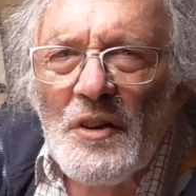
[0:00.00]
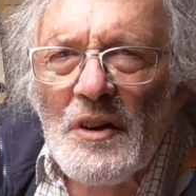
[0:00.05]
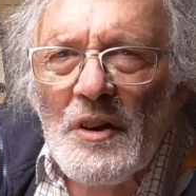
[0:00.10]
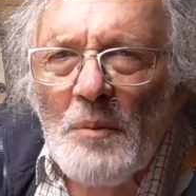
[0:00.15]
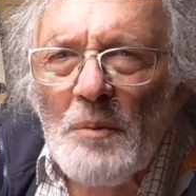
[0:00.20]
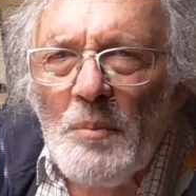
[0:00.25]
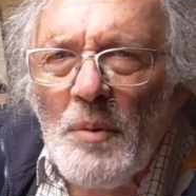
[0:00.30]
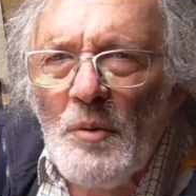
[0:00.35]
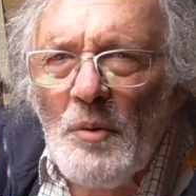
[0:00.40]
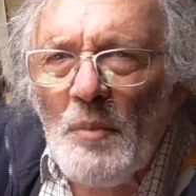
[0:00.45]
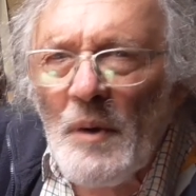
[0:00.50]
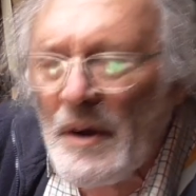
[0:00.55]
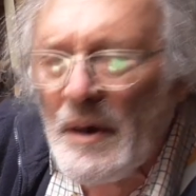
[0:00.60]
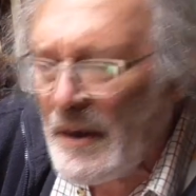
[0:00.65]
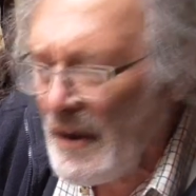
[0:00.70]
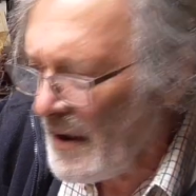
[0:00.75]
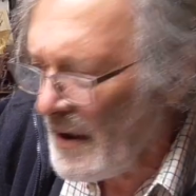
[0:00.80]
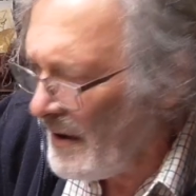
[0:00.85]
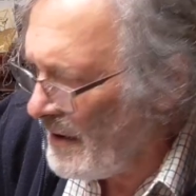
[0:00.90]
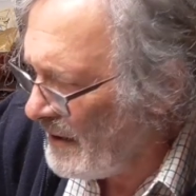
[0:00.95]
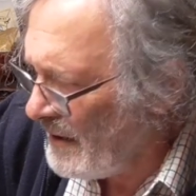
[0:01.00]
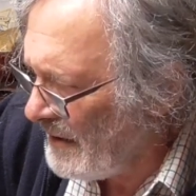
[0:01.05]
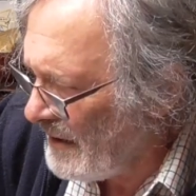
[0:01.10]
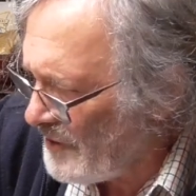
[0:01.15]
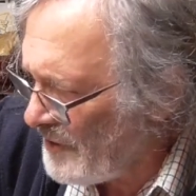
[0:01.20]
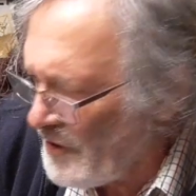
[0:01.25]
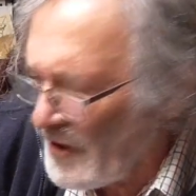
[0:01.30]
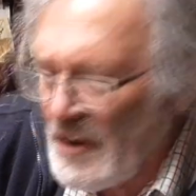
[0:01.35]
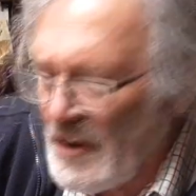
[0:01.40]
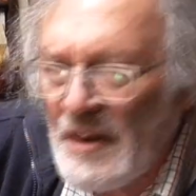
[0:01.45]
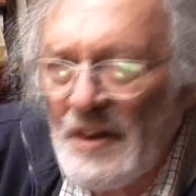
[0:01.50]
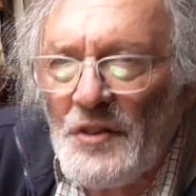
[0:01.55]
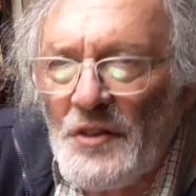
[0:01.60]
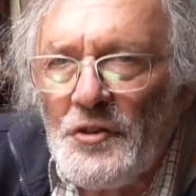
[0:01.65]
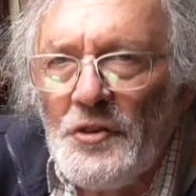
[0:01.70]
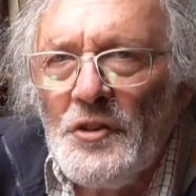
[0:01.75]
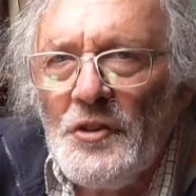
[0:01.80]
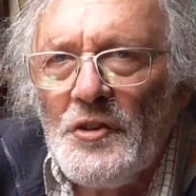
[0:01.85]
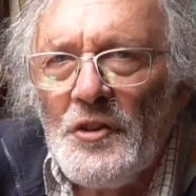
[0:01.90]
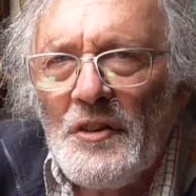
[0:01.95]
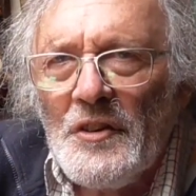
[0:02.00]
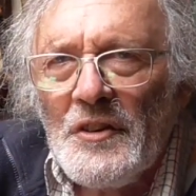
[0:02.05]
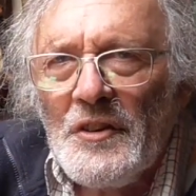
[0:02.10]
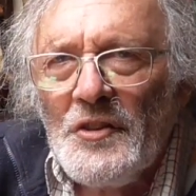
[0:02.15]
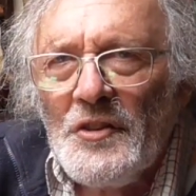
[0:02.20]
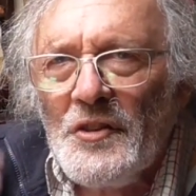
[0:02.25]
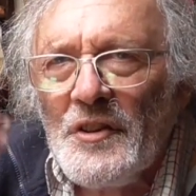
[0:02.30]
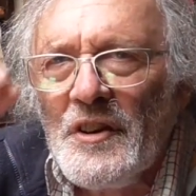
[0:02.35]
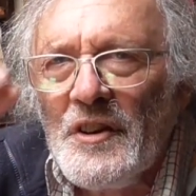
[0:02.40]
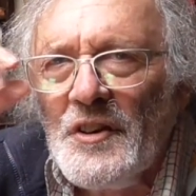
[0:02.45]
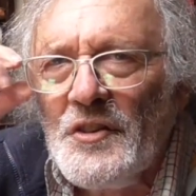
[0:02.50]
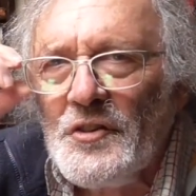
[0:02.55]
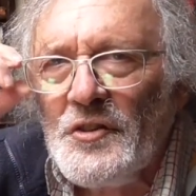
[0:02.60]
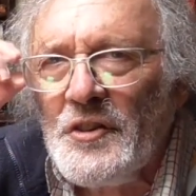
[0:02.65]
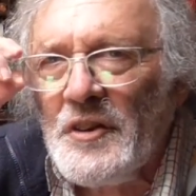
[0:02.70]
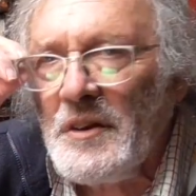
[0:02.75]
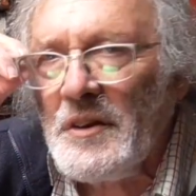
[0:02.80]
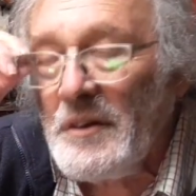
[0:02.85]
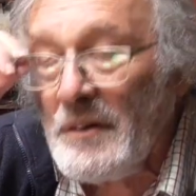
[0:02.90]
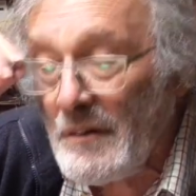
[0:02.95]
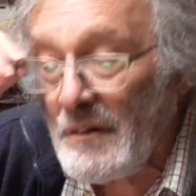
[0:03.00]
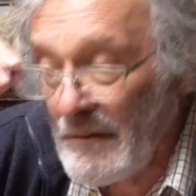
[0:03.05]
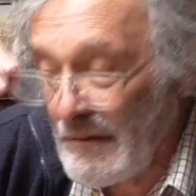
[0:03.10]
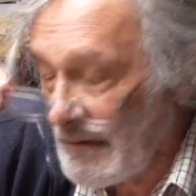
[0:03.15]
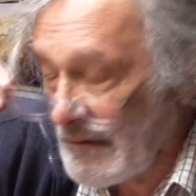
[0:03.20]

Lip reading: I'm going to put my other glasses on because I can't see.